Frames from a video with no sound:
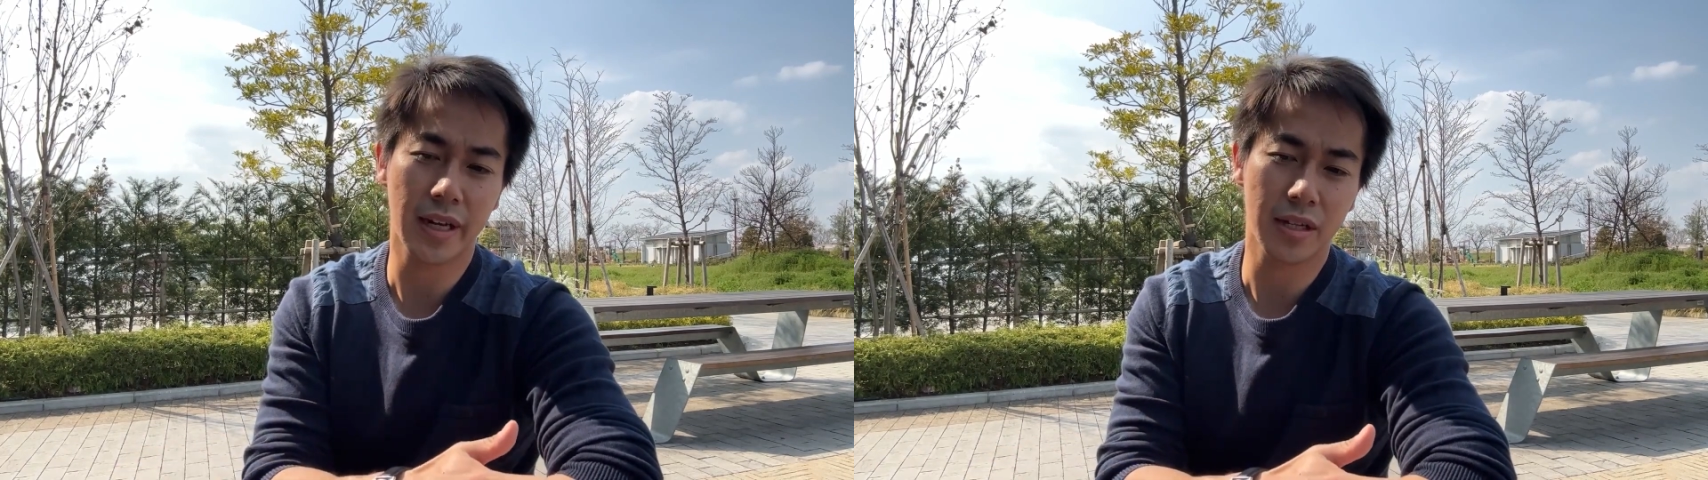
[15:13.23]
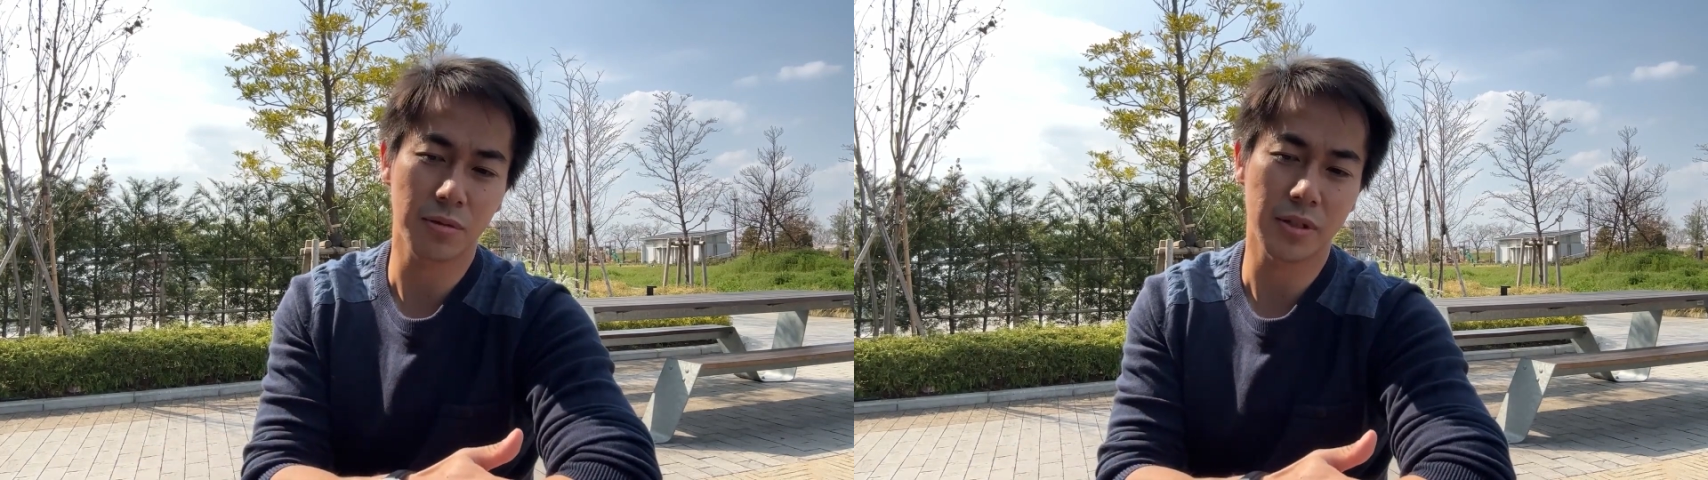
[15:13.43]

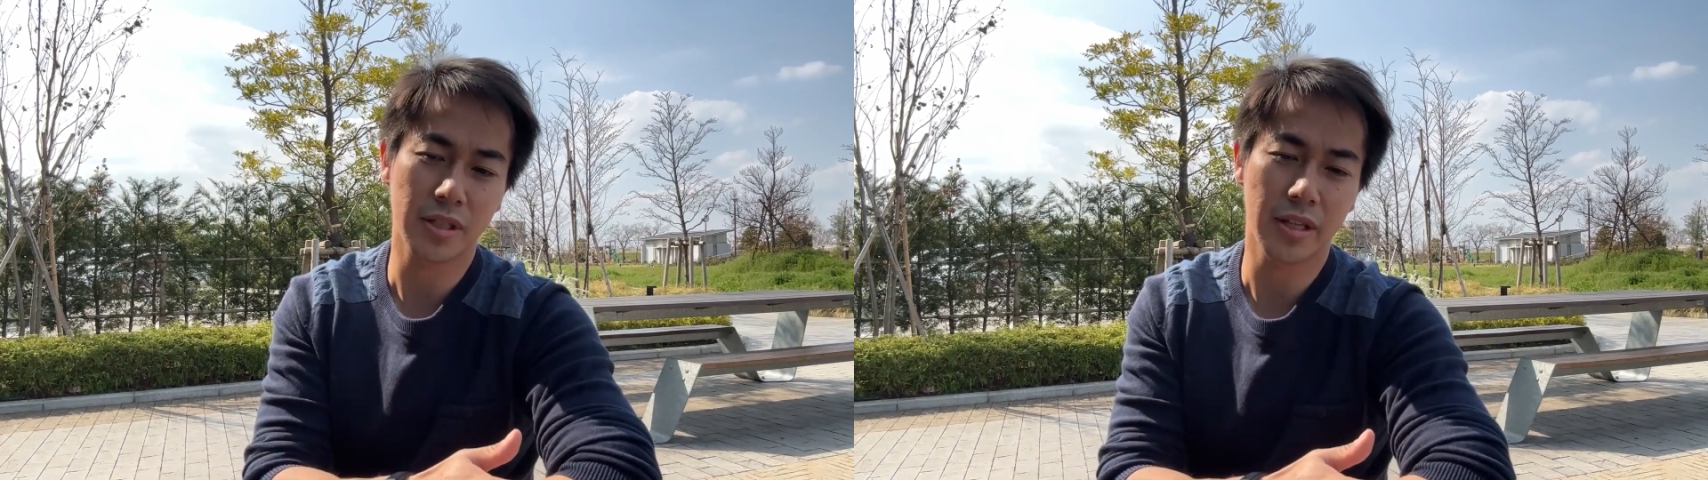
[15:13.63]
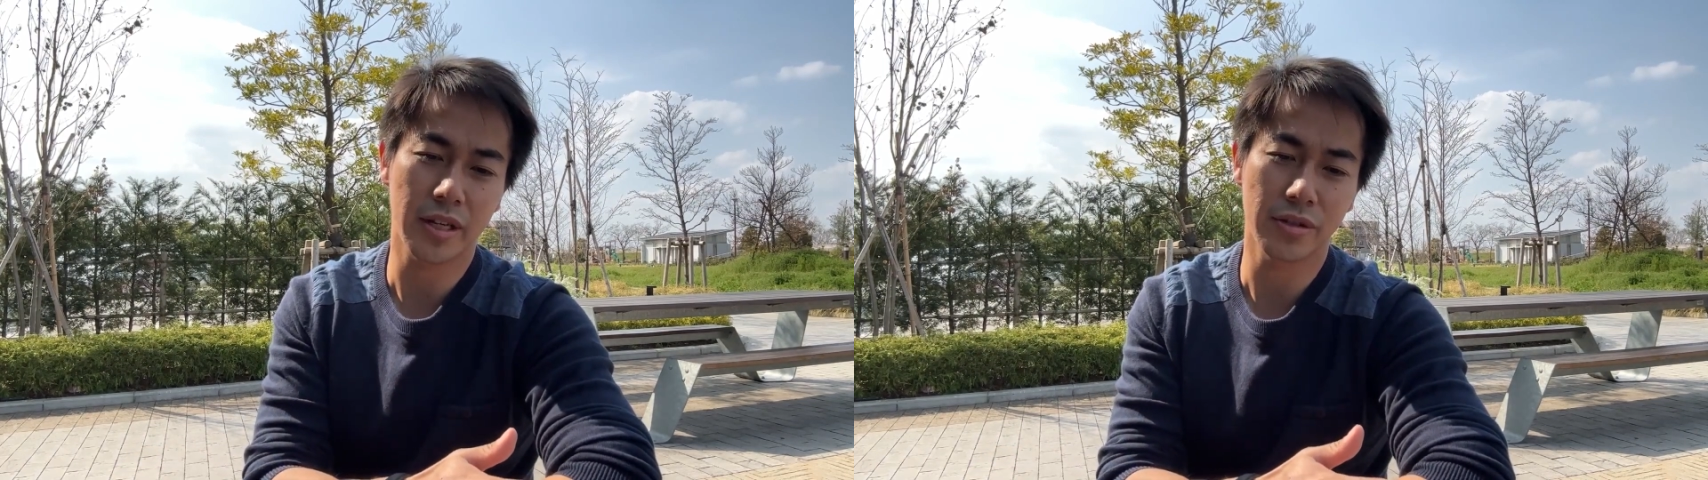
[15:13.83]

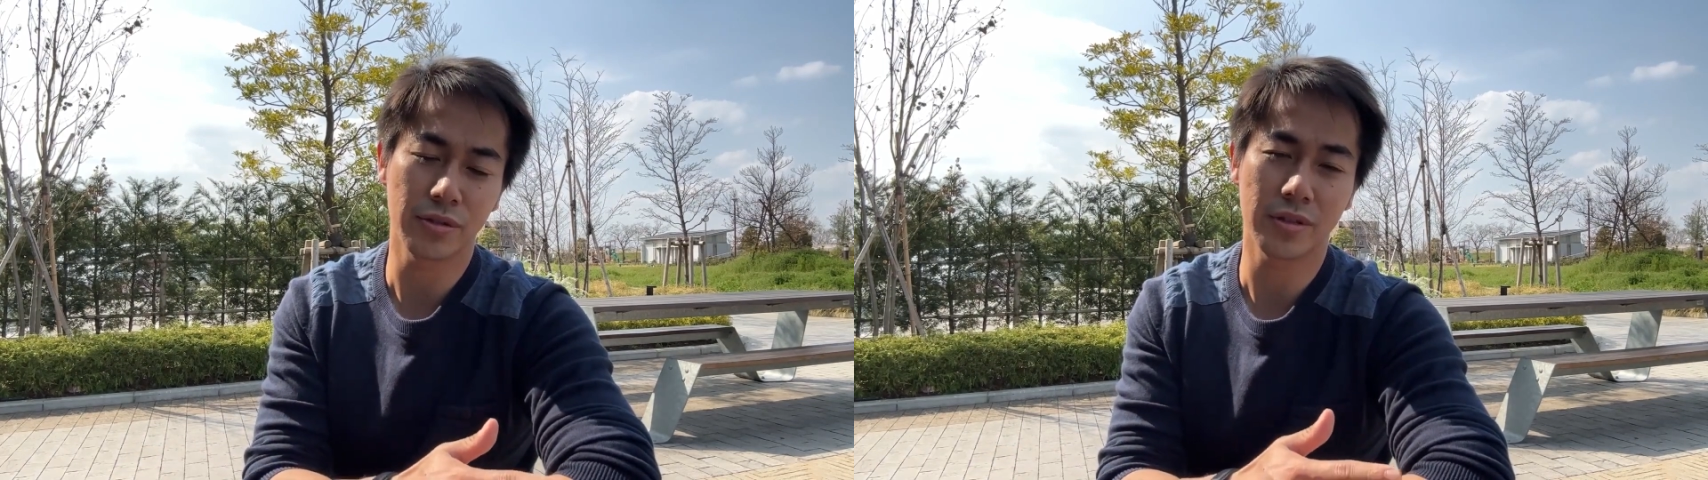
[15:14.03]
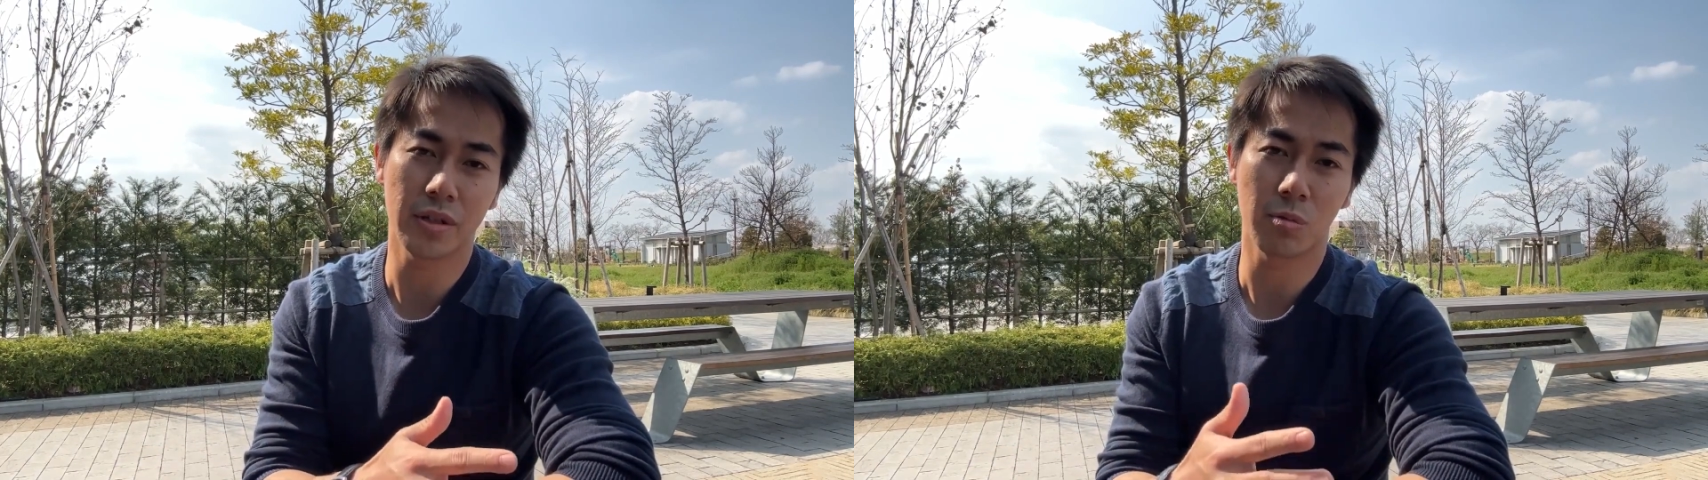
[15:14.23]
language that a
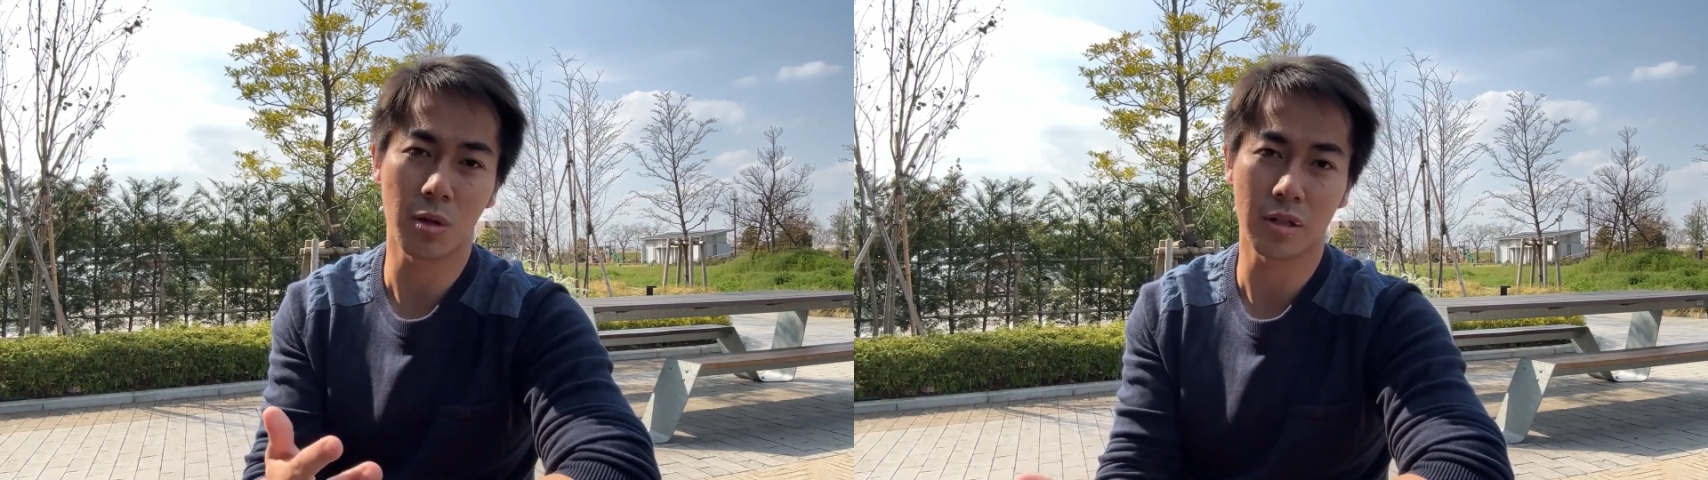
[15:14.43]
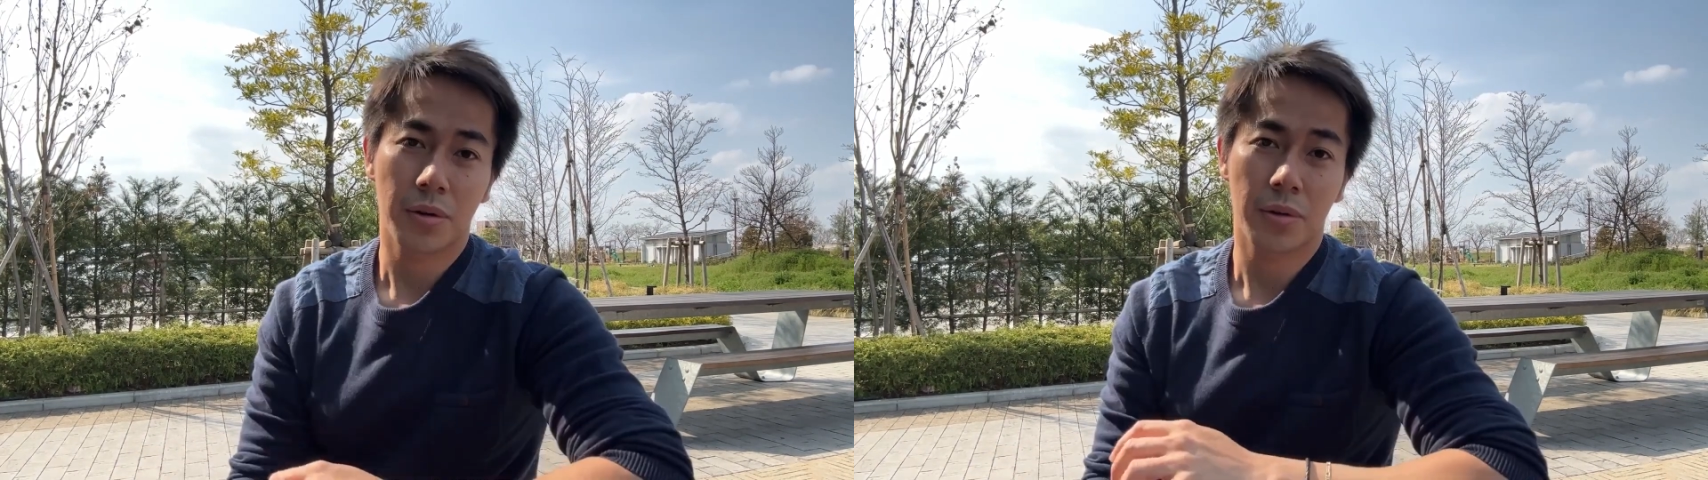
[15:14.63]
user wants.